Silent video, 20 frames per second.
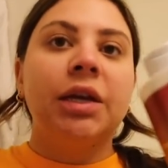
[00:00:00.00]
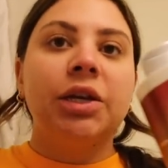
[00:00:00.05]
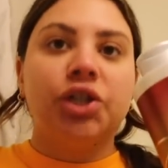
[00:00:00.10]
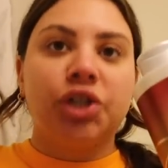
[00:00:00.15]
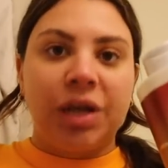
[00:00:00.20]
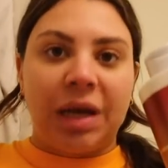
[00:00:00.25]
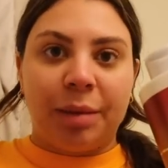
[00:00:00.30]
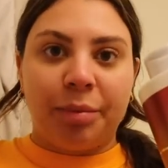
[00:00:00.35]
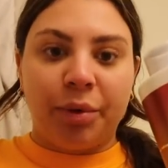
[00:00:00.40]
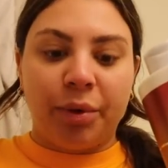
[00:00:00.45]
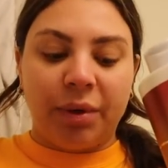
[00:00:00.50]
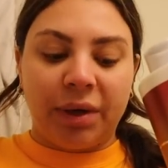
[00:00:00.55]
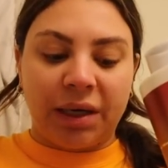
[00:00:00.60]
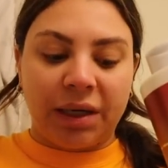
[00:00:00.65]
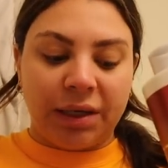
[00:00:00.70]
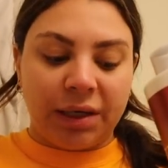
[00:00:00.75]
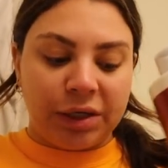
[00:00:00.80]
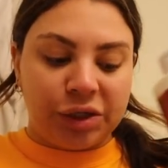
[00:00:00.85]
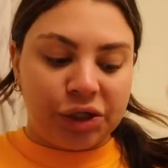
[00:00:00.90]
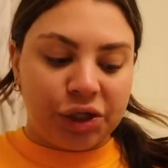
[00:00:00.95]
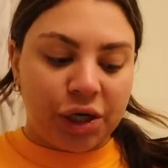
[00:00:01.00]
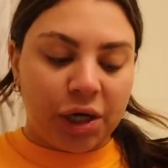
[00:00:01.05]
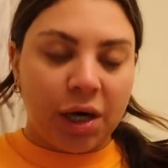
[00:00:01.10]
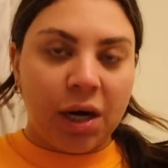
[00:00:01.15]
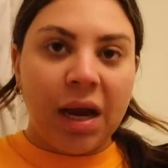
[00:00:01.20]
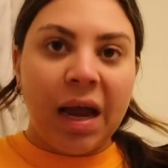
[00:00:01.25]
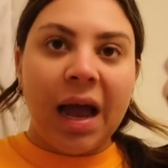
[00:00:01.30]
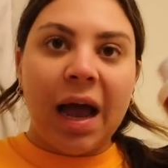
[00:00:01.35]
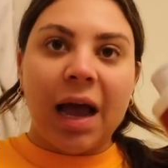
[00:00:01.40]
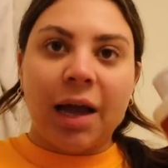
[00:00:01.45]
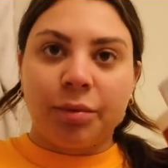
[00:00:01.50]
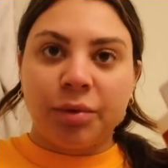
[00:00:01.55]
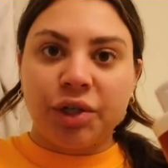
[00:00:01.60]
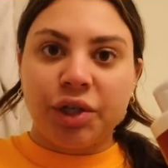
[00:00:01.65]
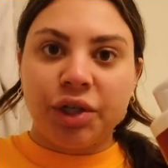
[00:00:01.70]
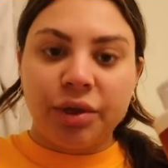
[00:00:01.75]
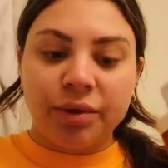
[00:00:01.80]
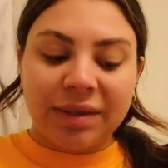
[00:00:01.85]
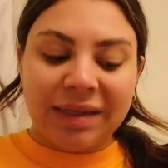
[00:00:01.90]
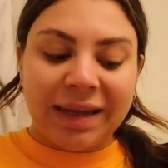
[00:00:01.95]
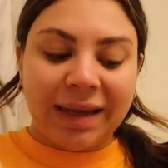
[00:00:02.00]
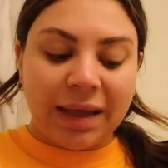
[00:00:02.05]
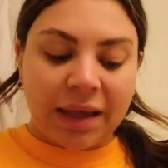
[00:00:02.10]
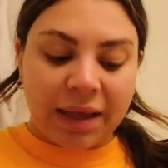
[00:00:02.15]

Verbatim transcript: shampoo and conditioner. I was using